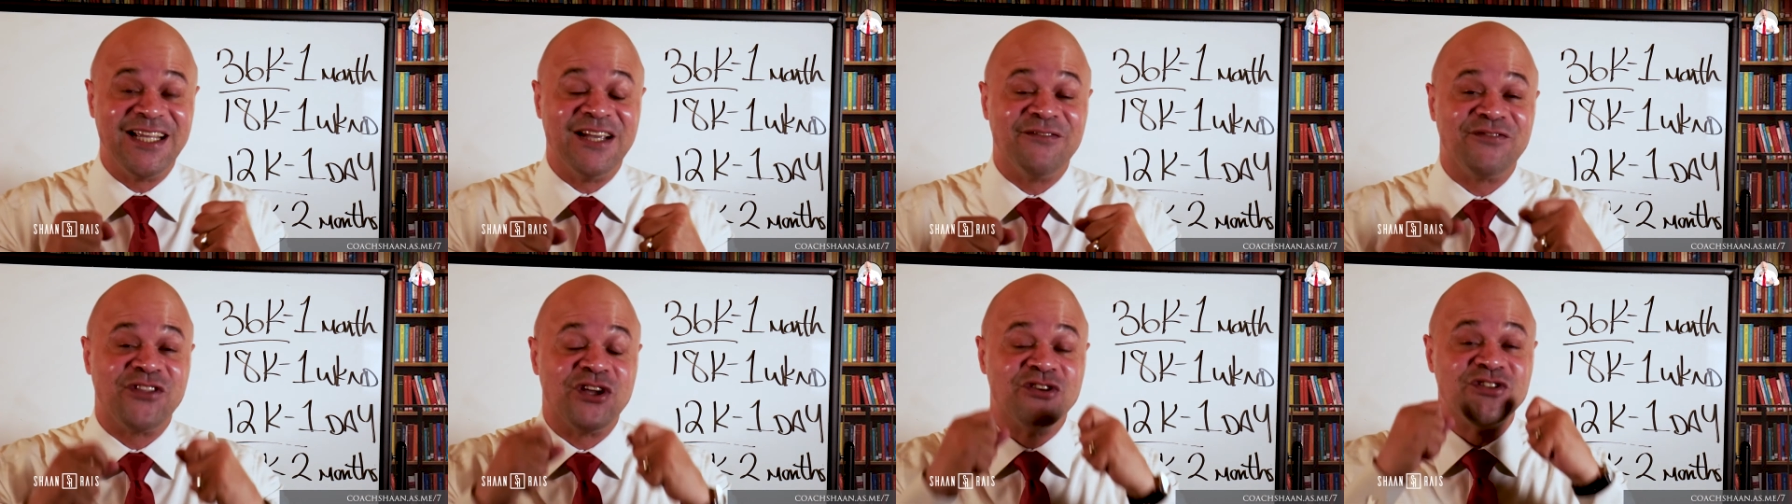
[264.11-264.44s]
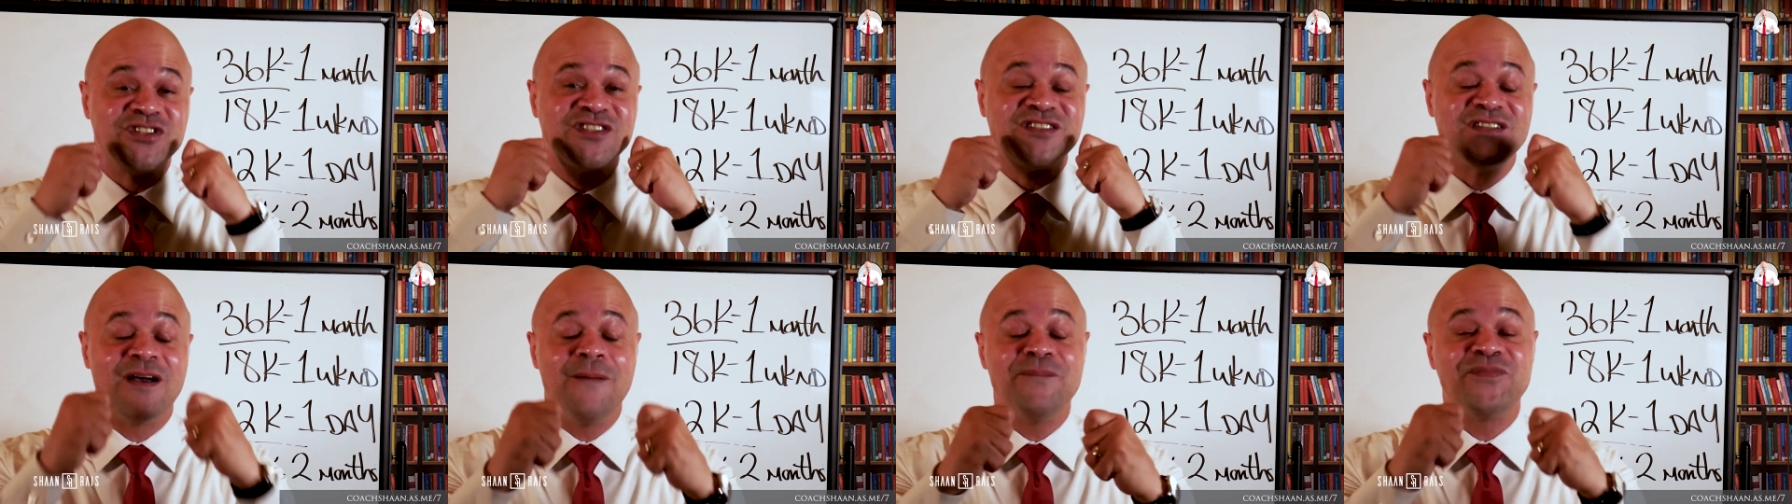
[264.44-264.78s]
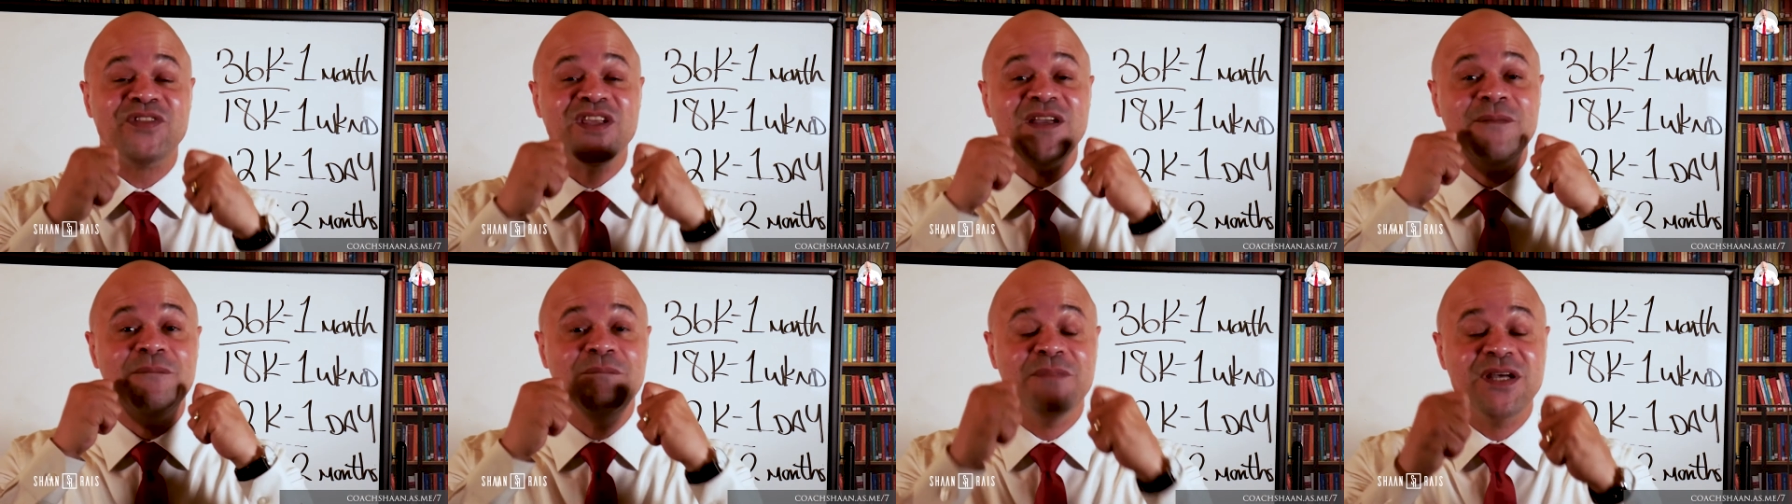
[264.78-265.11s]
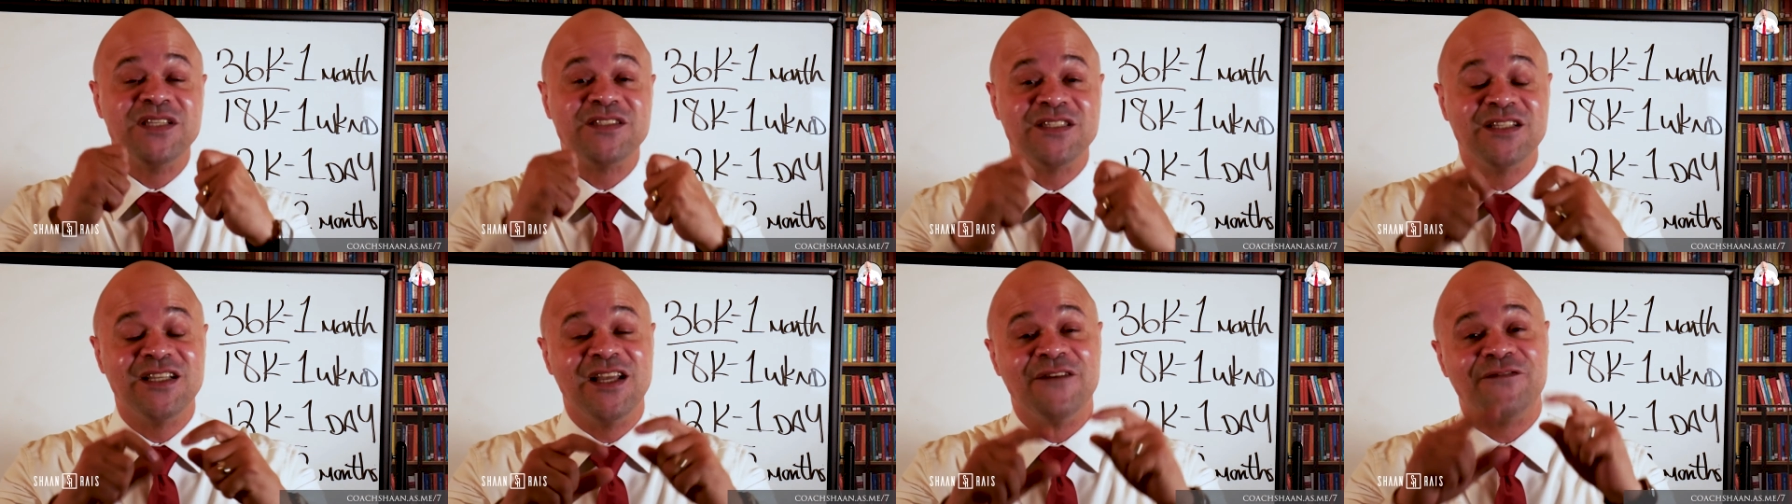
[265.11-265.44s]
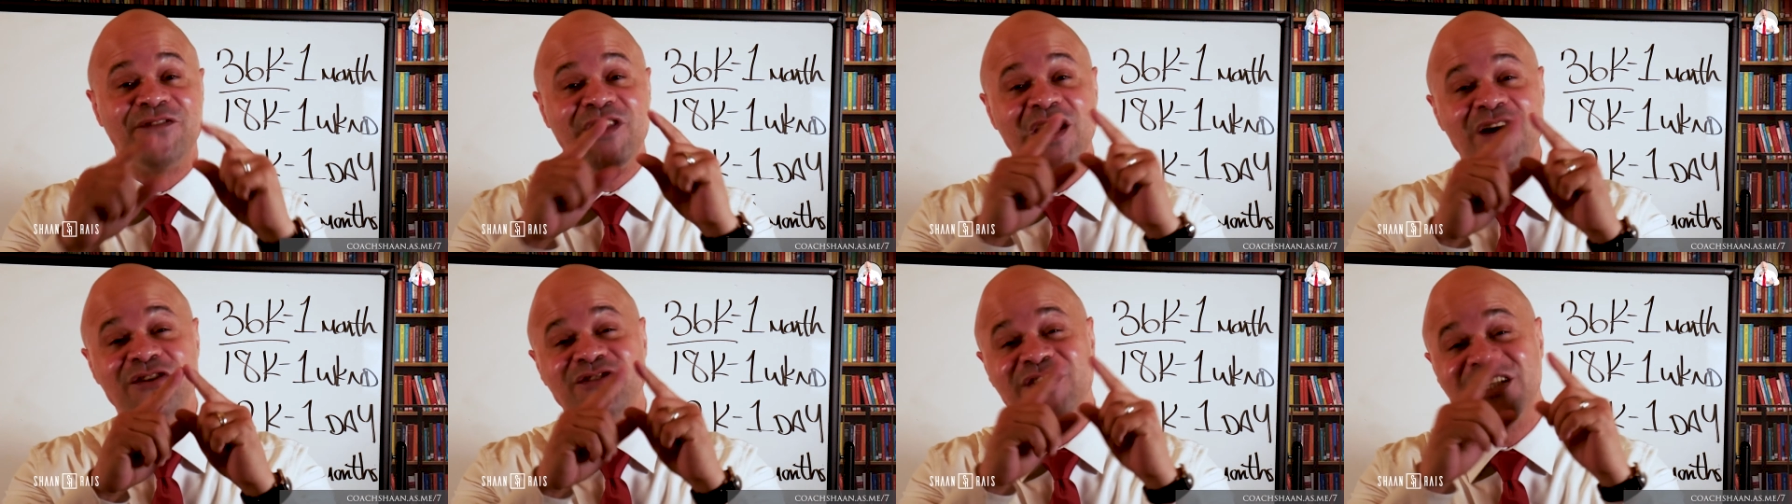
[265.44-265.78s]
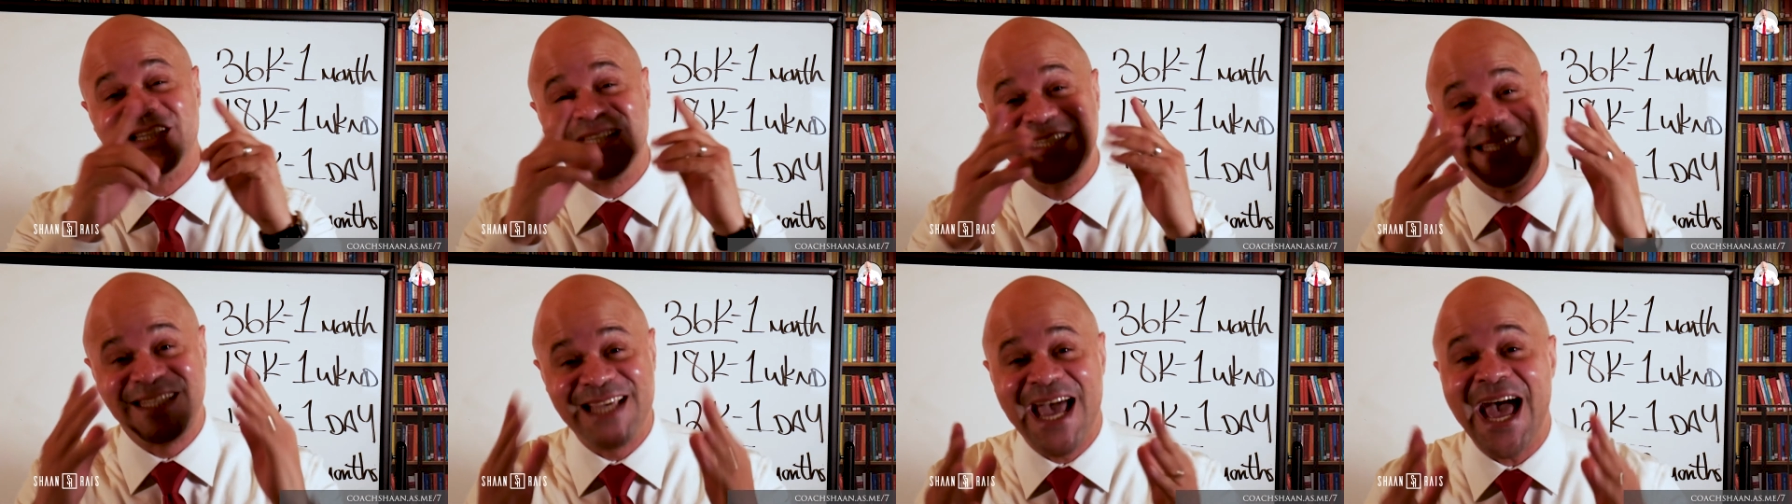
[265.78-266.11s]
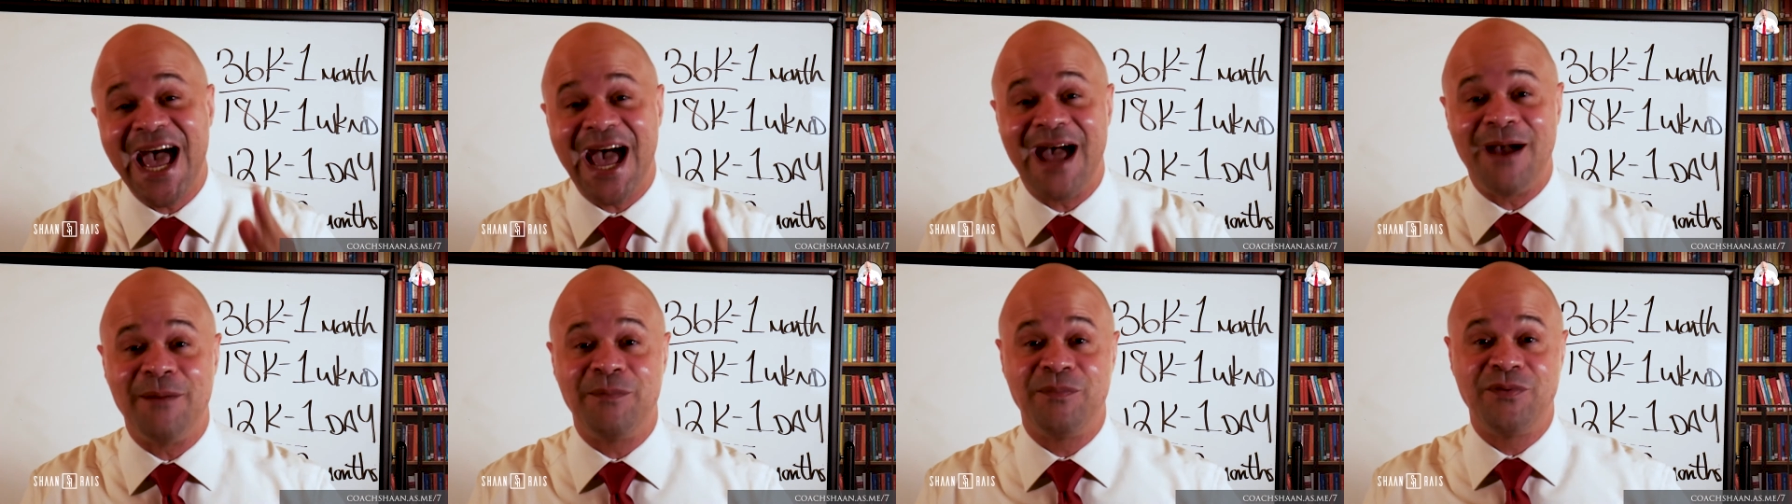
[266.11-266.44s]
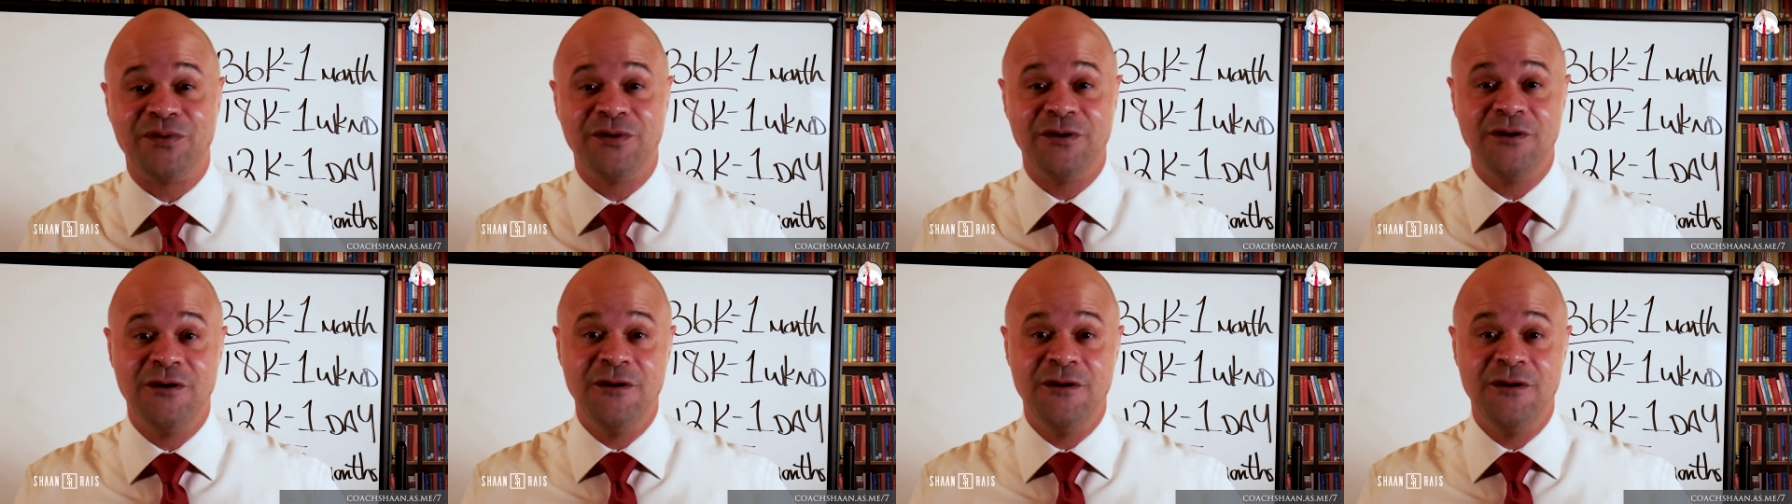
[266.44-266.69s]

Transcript: if there's something missing, if there's a gap,